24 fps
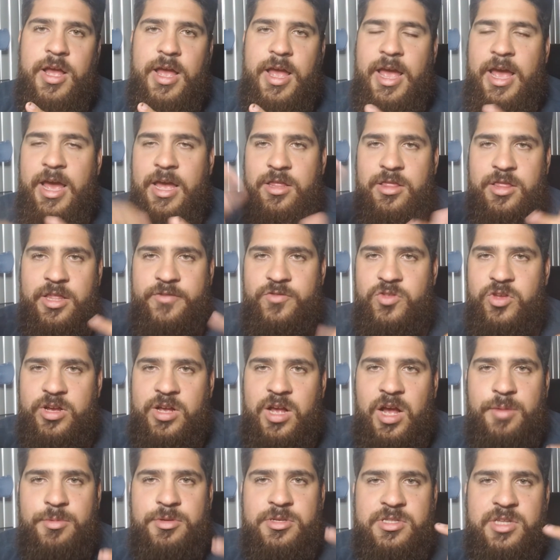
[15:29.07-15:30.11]
and leave the
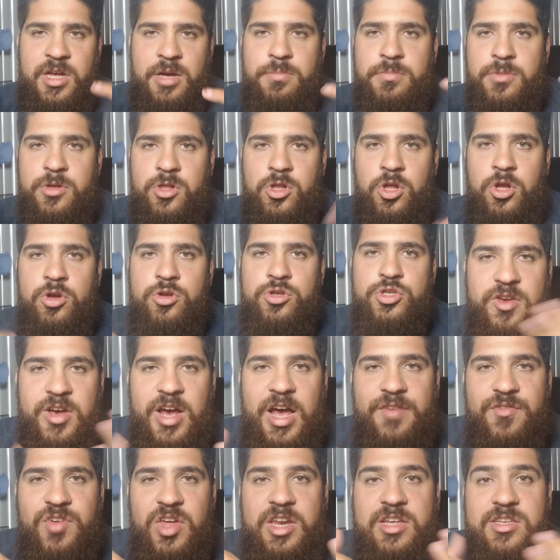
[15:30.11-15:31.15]
comments down below if you
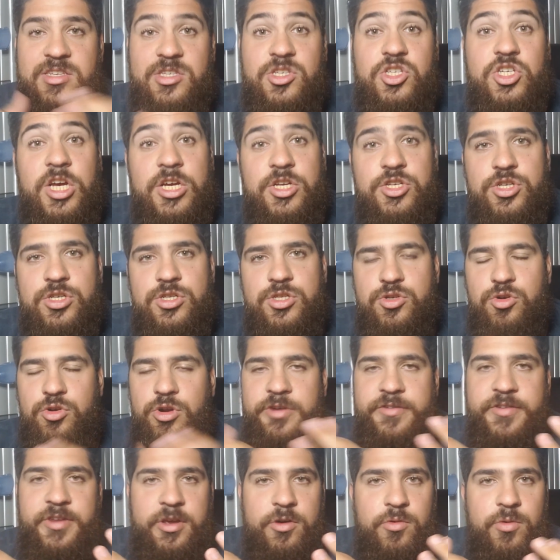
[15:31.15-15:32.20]
have any suggestions
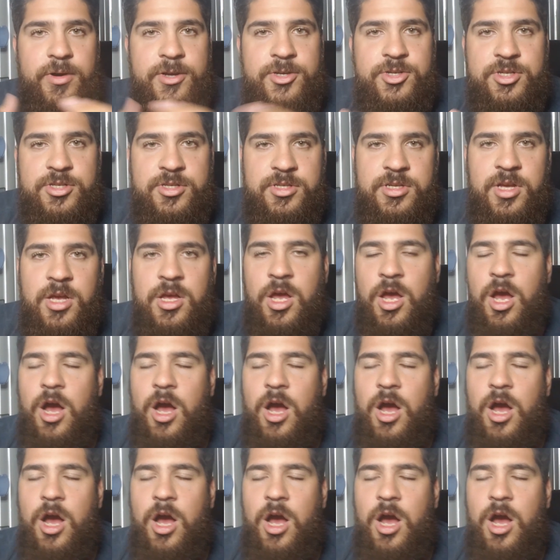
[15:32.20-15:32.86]
or any questions.